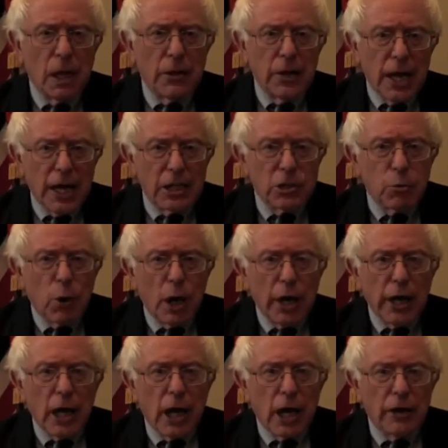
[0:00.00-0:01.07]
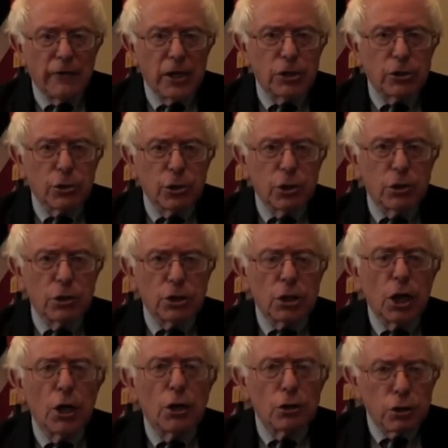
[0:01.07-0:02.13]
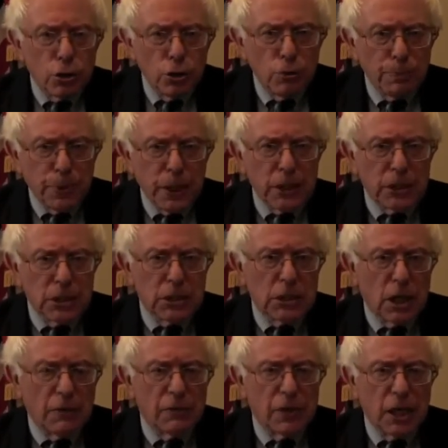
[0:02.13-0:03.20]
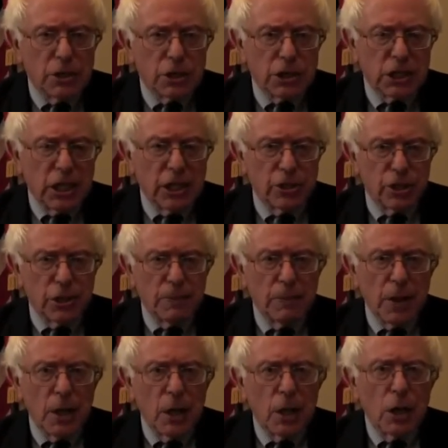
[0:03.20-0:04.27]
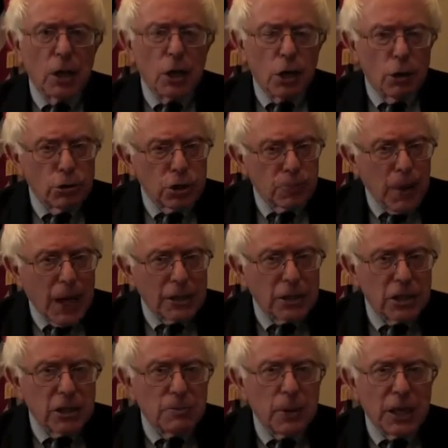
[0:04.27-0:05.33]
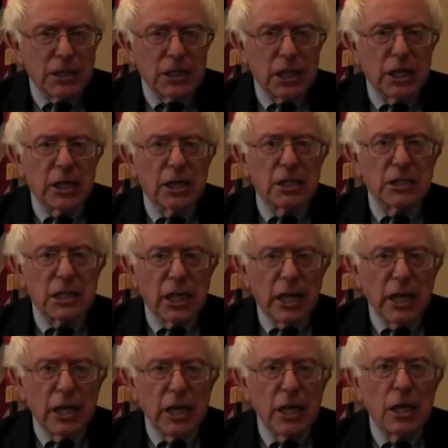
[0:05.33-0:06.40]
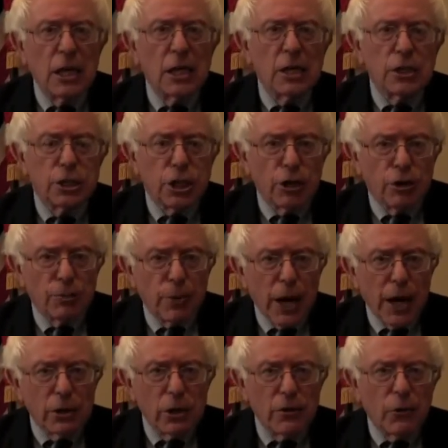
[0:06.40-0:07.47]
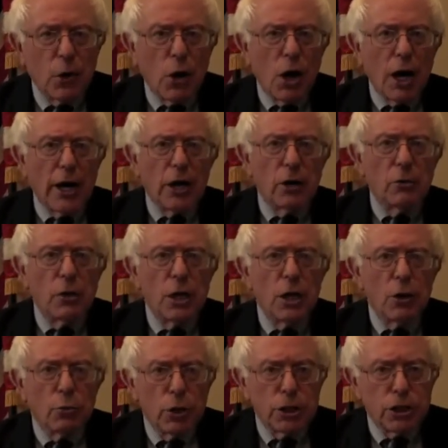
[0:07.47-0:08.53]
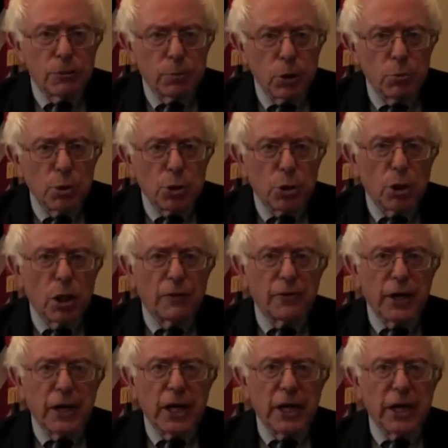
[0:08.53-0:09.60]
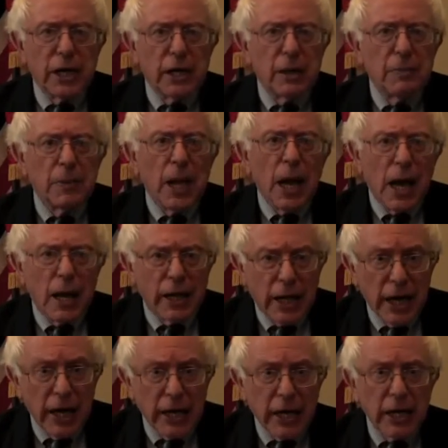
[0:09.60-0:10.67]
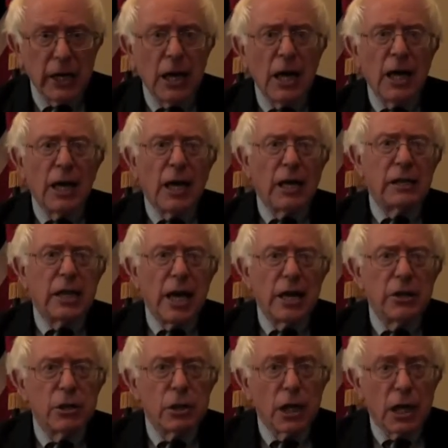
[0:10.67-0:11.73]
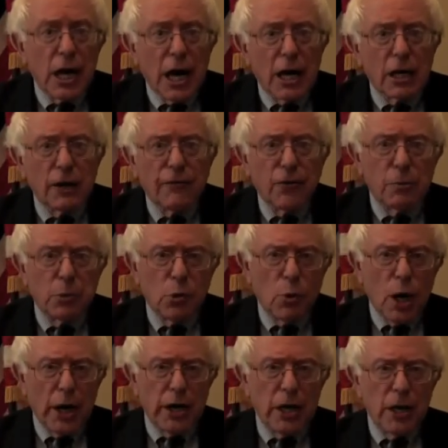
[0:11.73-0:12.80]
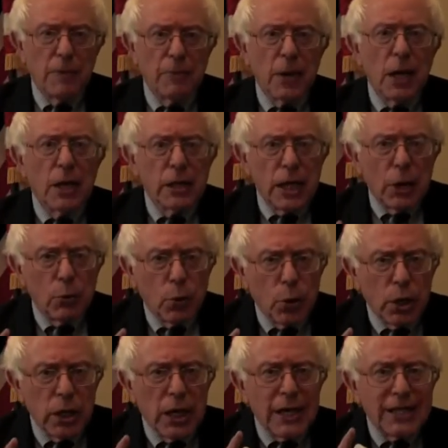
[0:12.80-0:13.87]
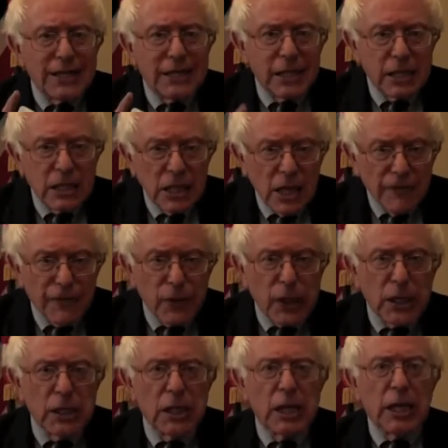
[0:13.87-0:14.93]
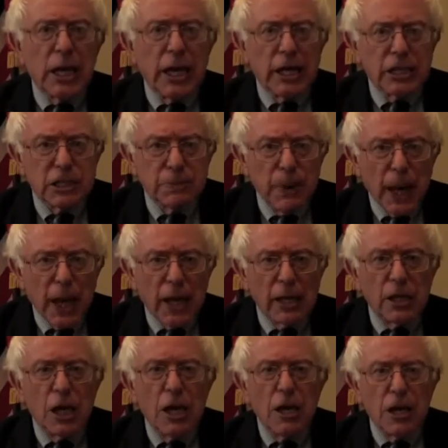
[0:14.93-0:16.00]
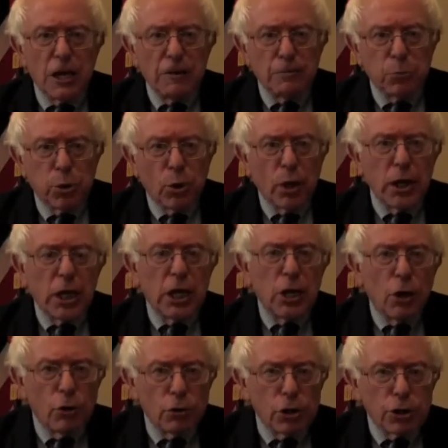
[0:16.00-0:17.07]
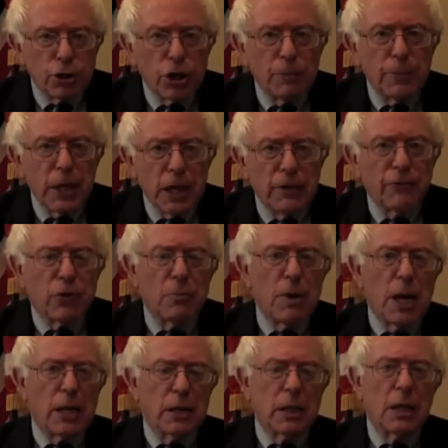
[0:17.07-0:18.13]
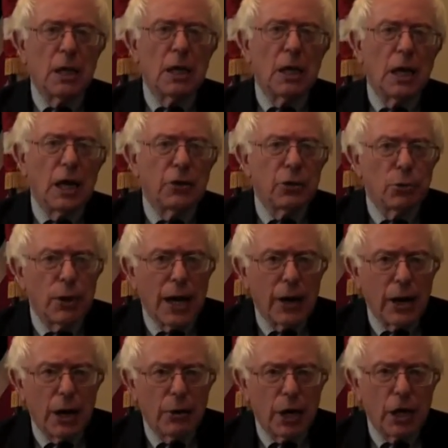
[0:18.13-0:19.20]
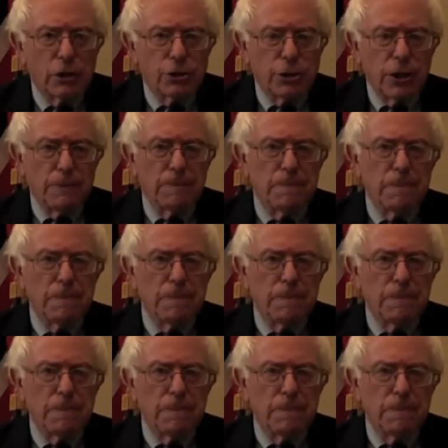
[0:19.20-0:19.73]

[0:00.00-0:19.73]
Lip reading: And that is why I have introduced two pieces of legislation, co-sponsored by Senators Leahy, Sherrod Brown of Ohio, Richard Blumenthal of Connecticut, and Daniel Akaka from Hawaii, that would significantly expand employee ownership in Vermont and throughout our country.